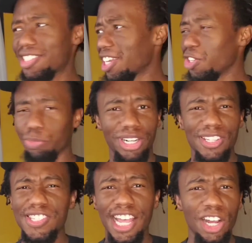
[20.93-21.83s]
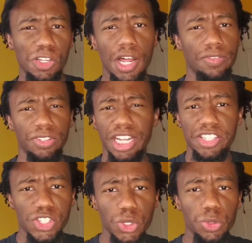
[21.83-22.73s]
Let's say you've been on SoundCloud
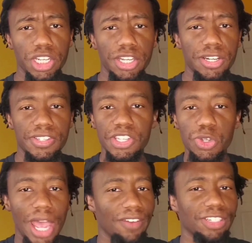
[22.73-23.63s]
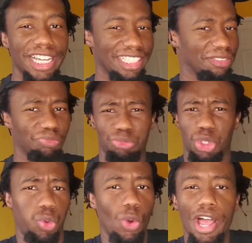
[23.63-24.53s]
for like two years and you have like
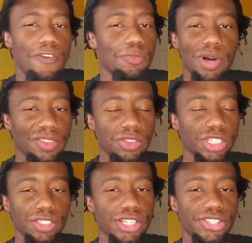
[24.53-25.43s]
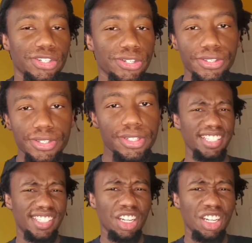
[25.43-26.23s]
12 monthly listeners.